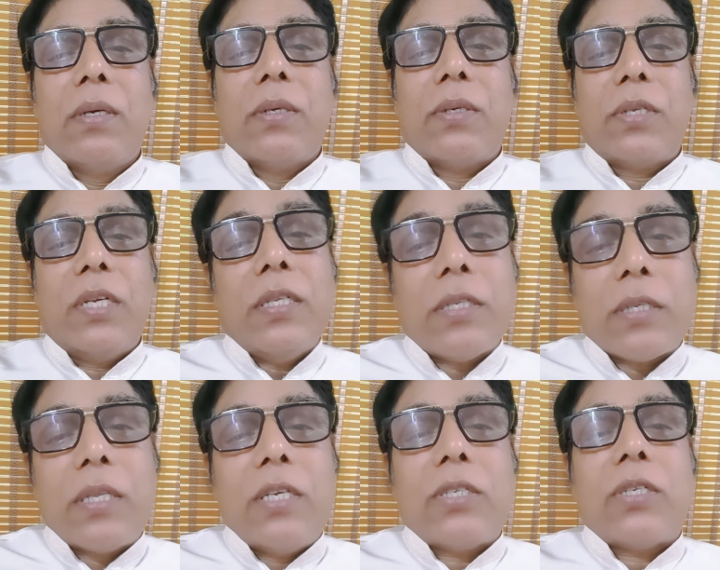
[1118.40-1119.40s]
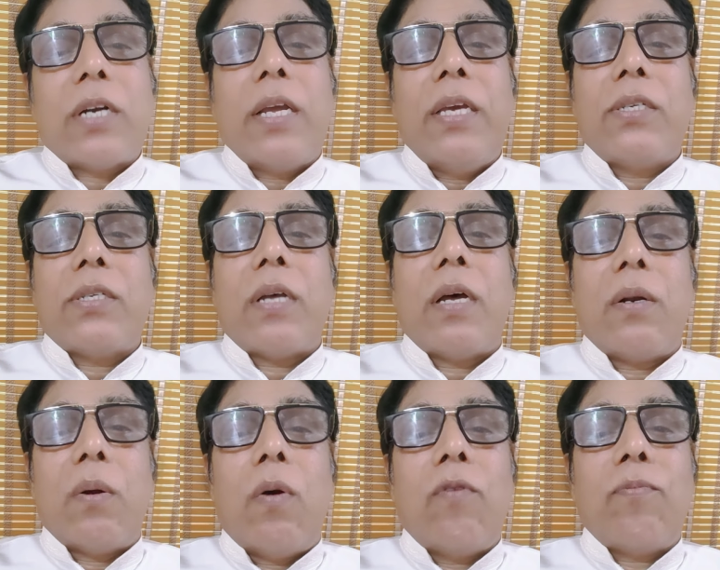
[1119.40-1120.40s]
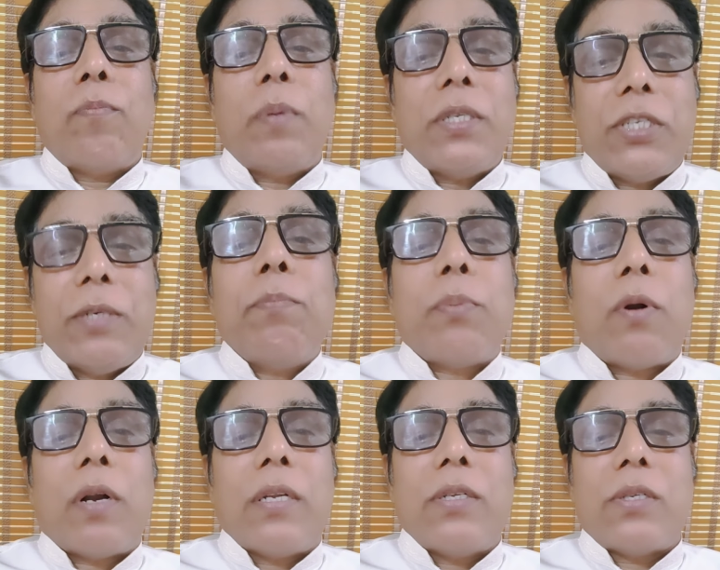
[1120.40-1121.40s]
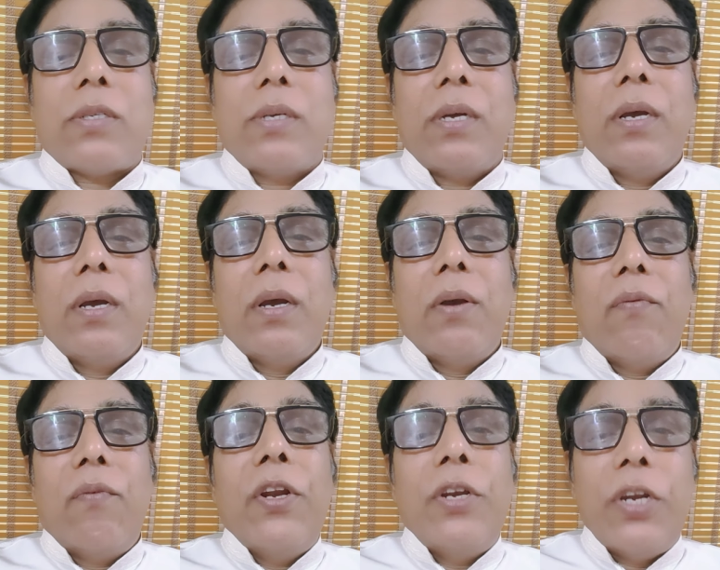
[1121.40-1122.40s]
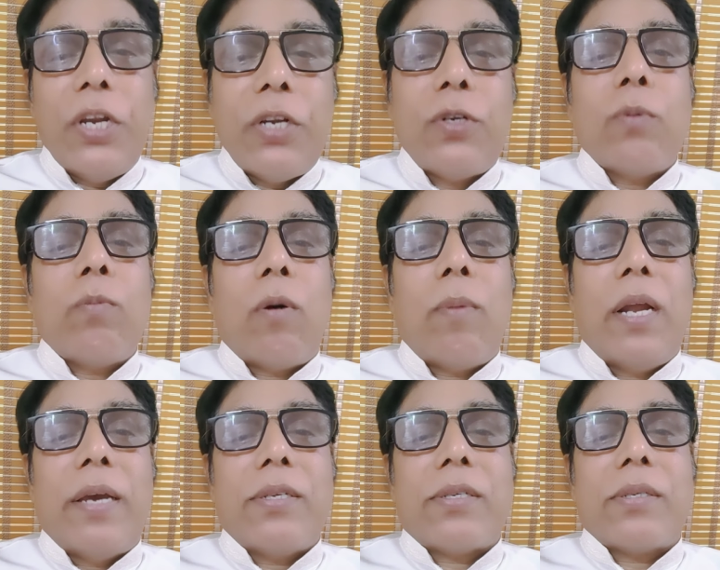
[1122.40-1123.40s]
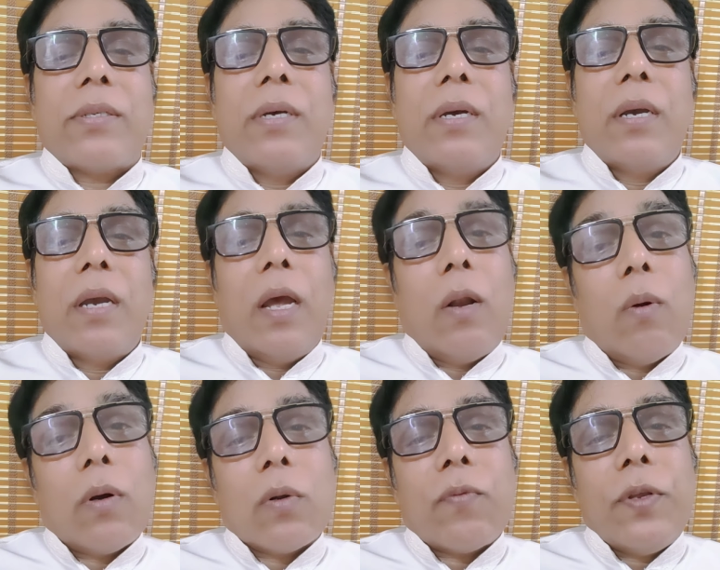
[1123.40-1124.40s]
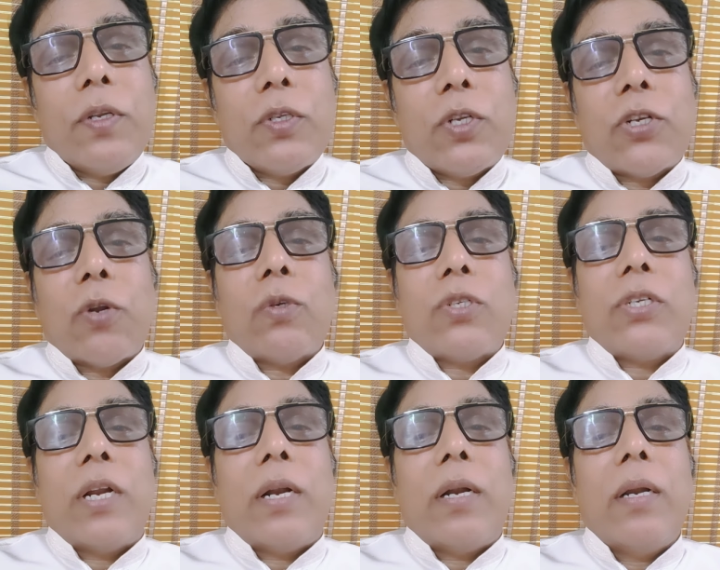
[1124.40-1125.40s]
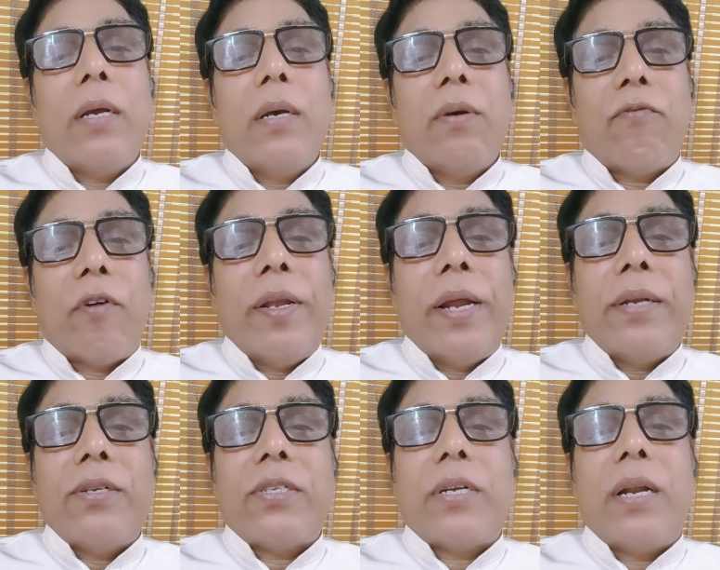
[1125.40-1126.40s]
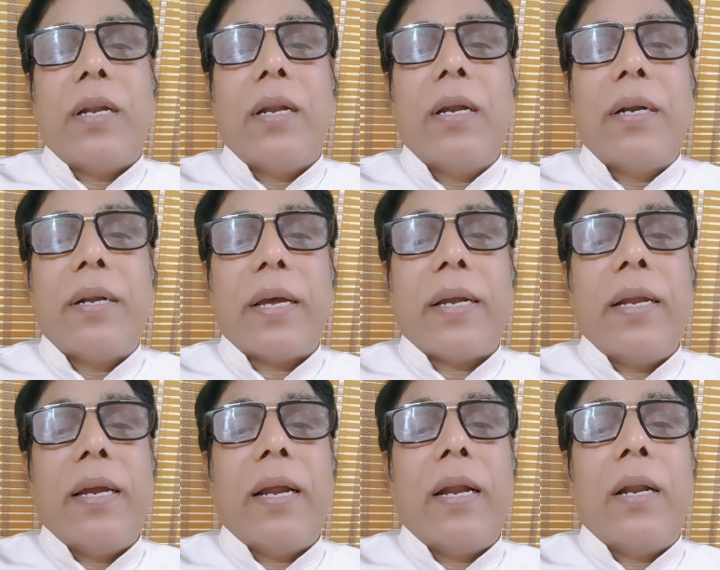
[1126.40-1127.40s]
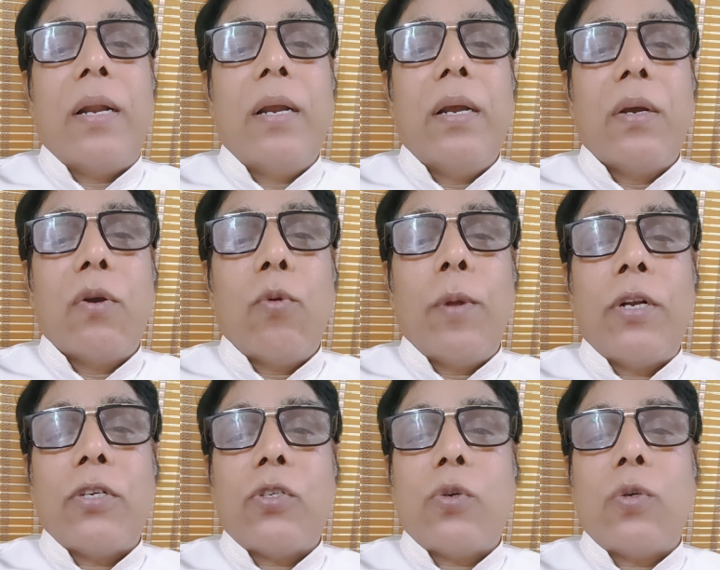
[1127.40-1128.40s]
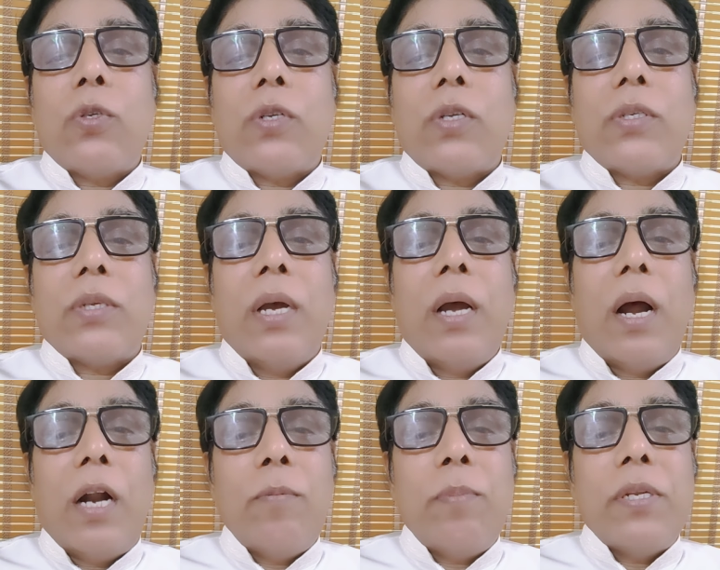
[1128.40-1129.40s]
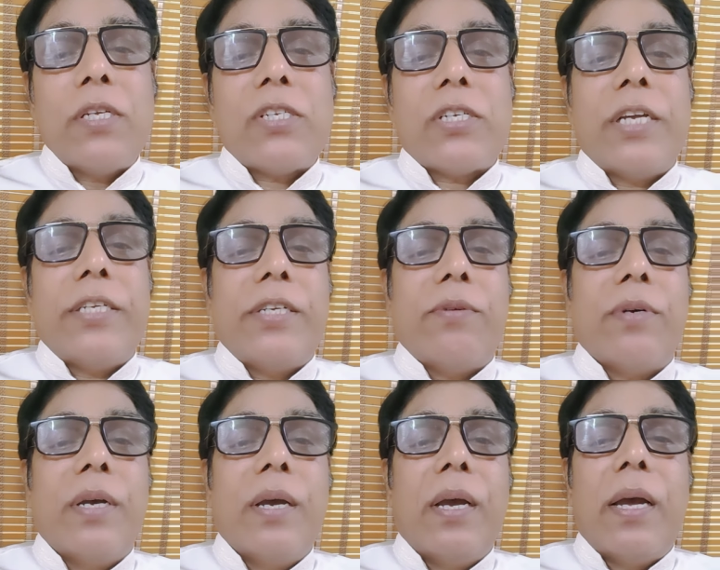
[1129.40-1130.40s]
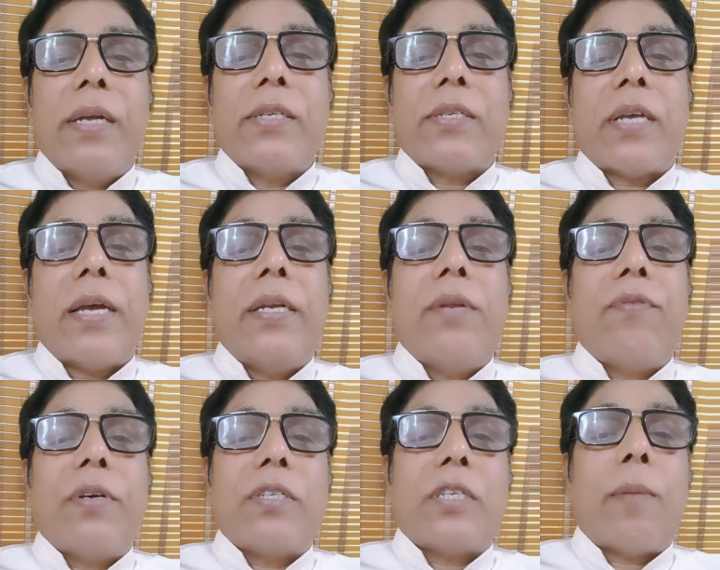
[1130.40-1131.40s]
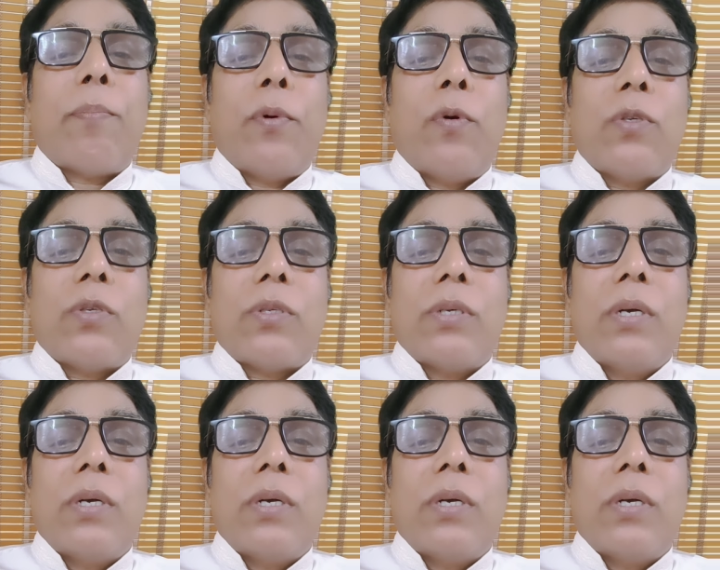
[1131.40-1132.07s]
Since these studies are of much importance, we need to mobilize a lot of institutional, financial, technical, human resources, administrative and scientific supports